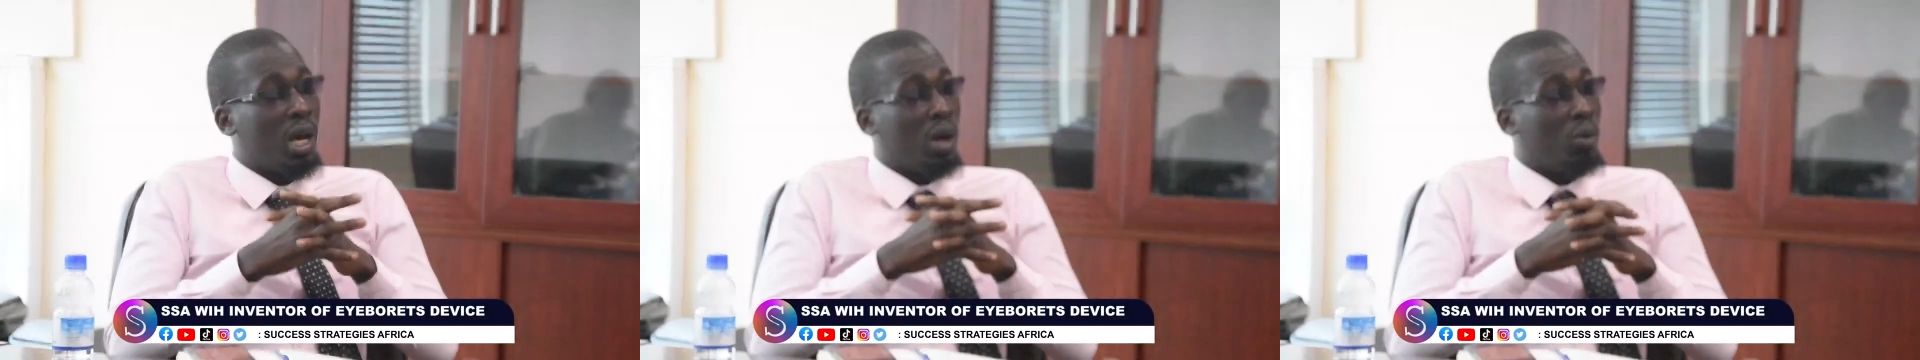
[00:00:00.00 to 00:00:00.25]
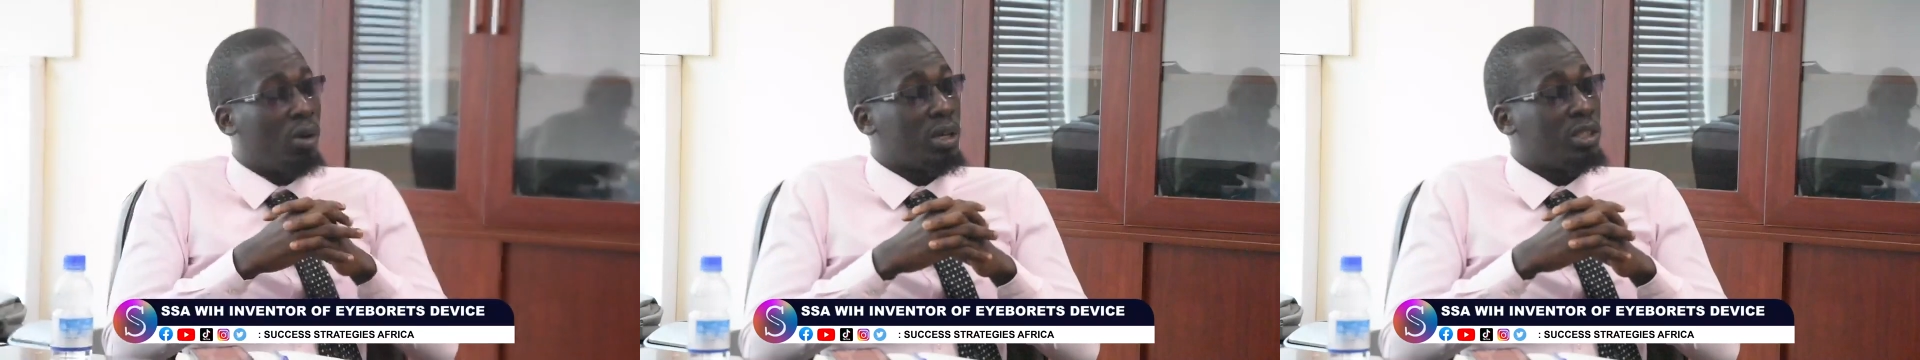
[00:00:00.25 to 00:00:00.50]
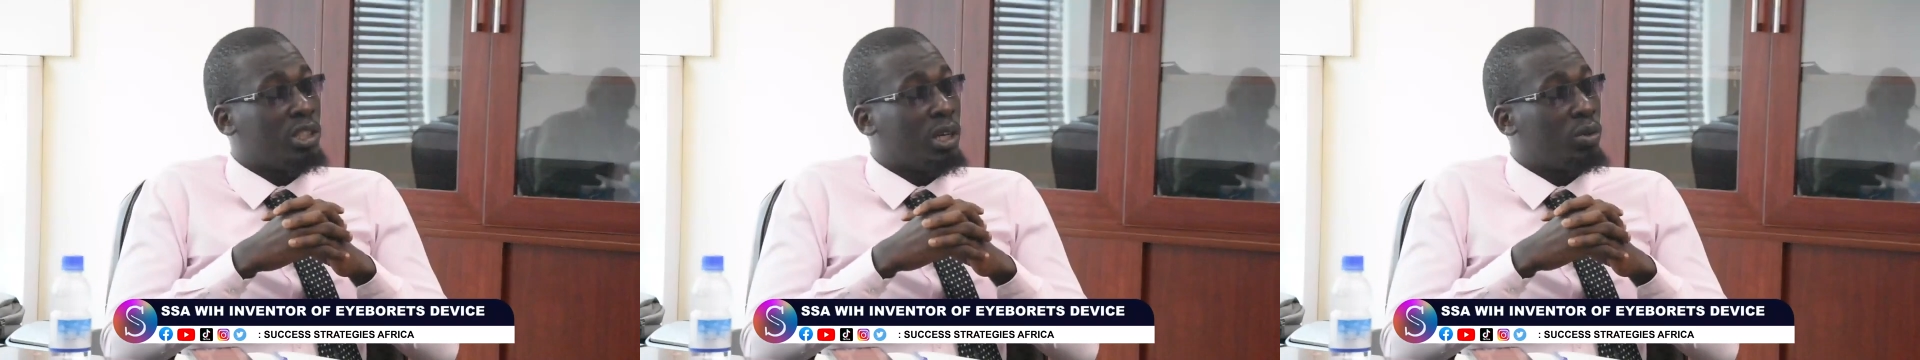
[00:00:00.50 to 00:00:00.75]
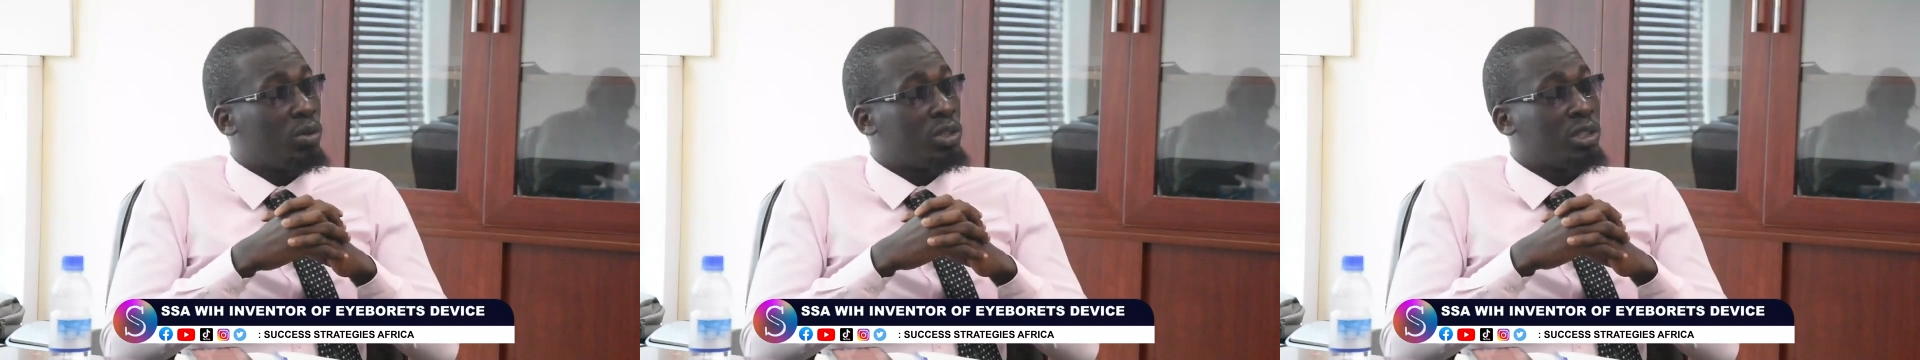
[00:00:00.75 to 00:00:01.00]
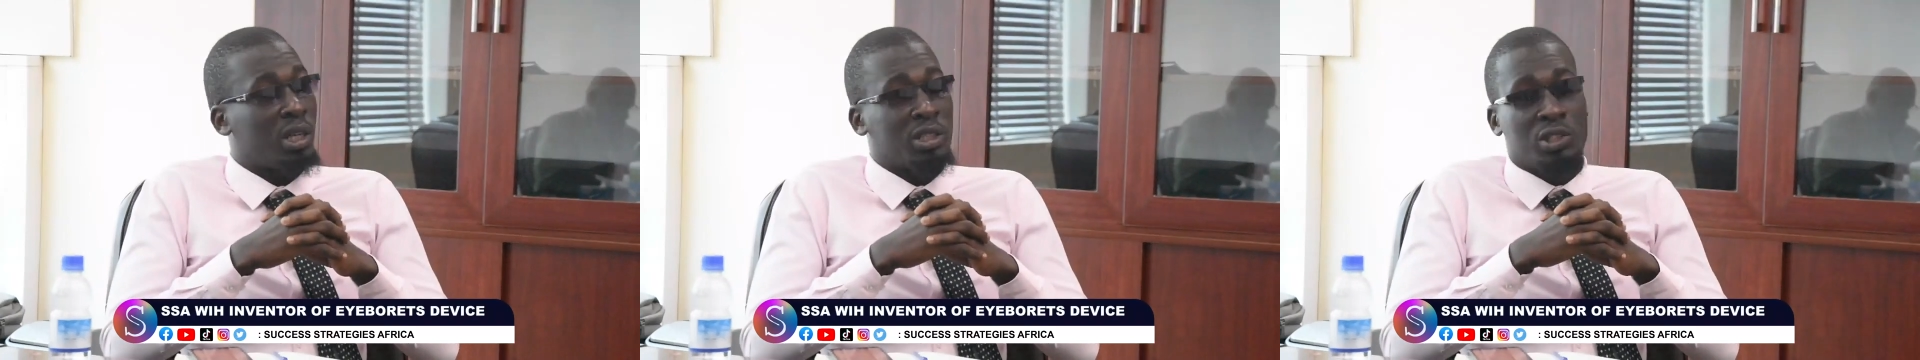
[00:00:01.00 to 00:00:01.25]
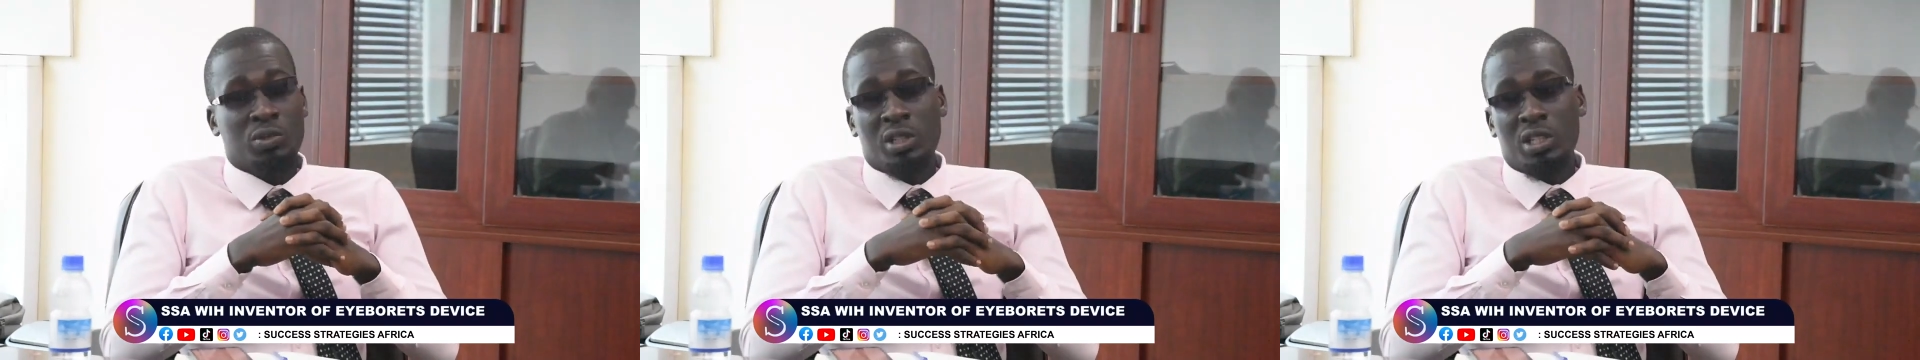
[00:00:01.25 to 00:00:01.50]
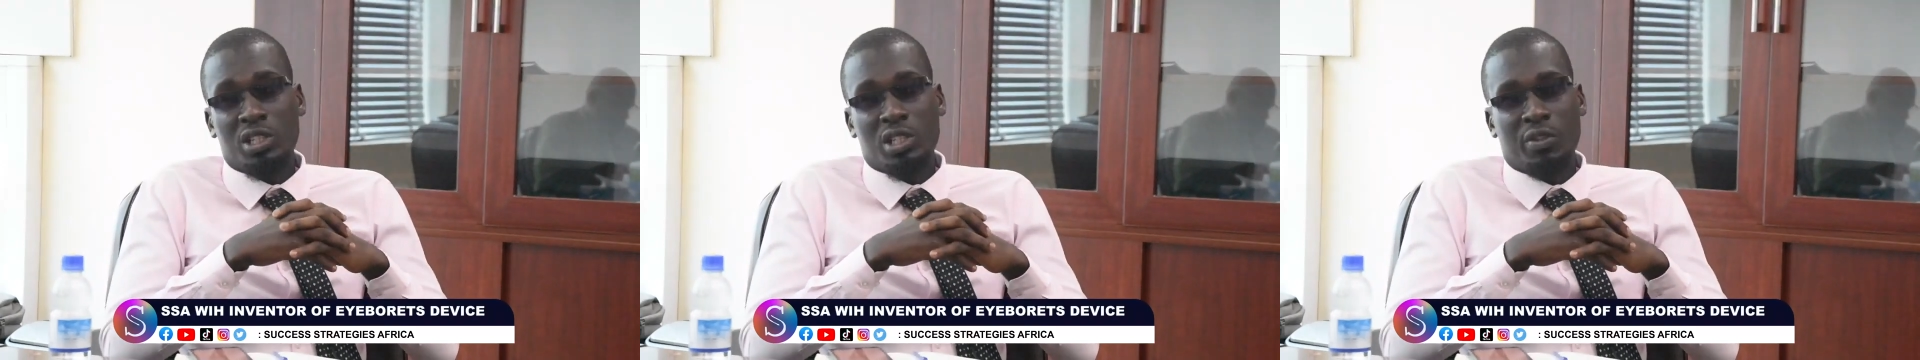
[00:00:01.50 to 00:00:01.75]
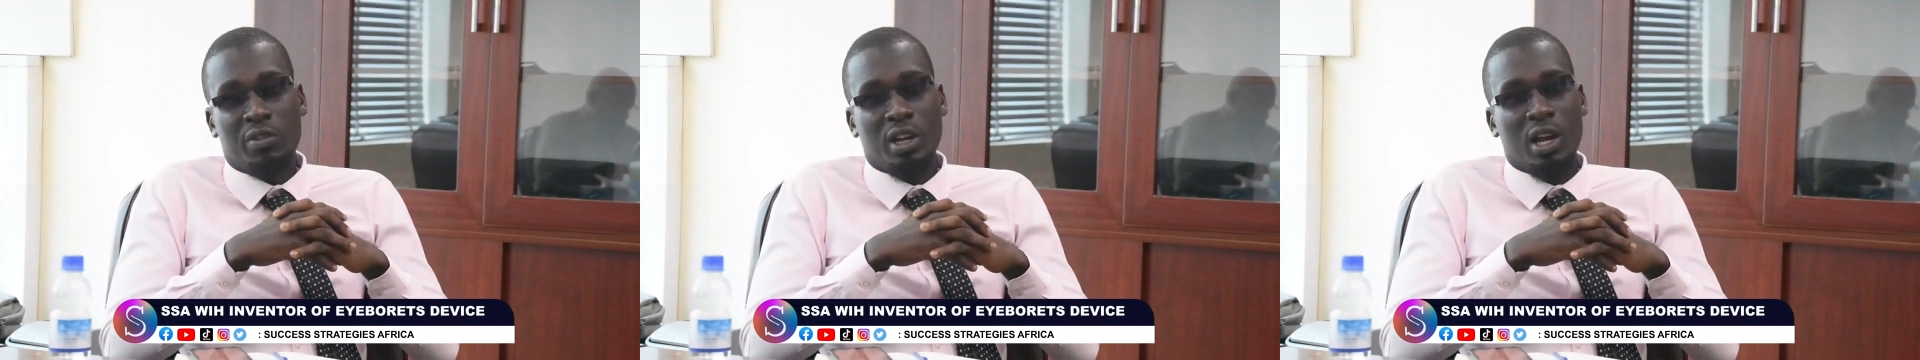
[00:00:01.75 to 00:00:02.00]
our channels, Success Strategies
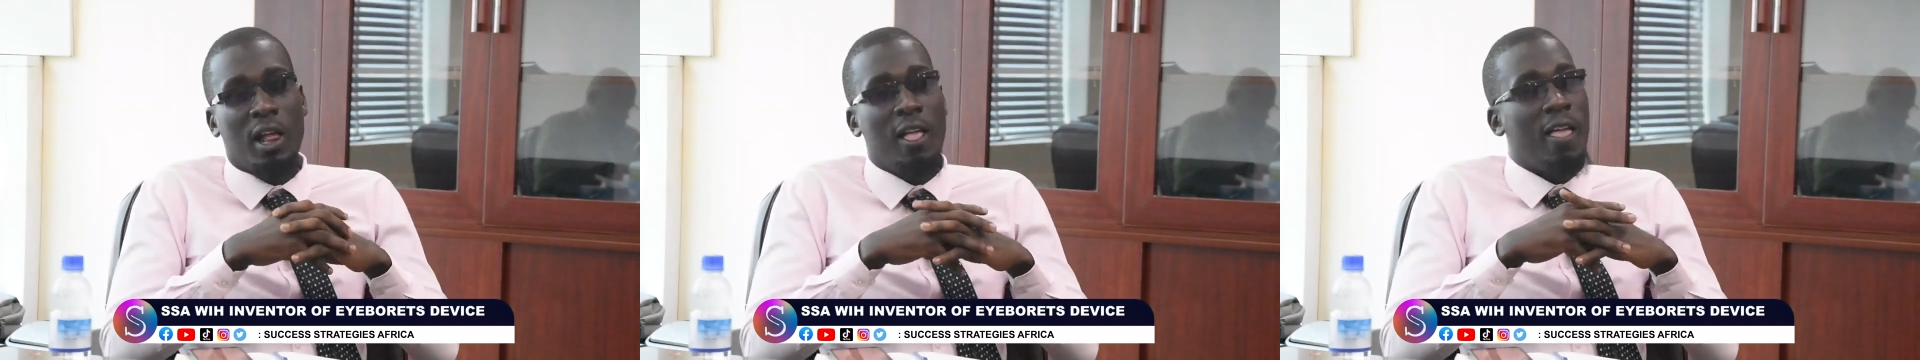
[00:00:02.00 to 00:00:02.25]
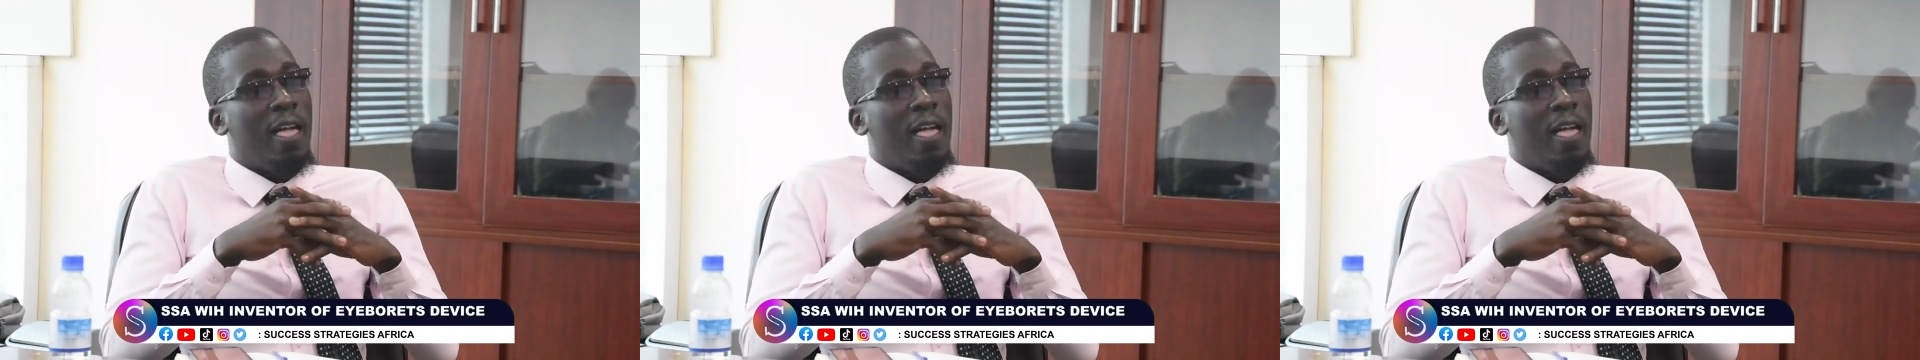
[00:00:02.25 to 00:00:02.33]
Africa,